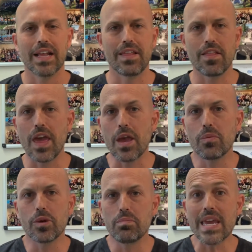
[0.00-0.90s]
that they
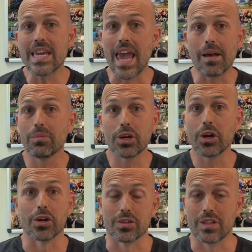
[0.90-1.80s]
would be
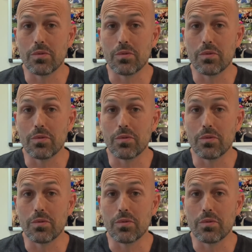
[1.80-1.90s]
gamblers.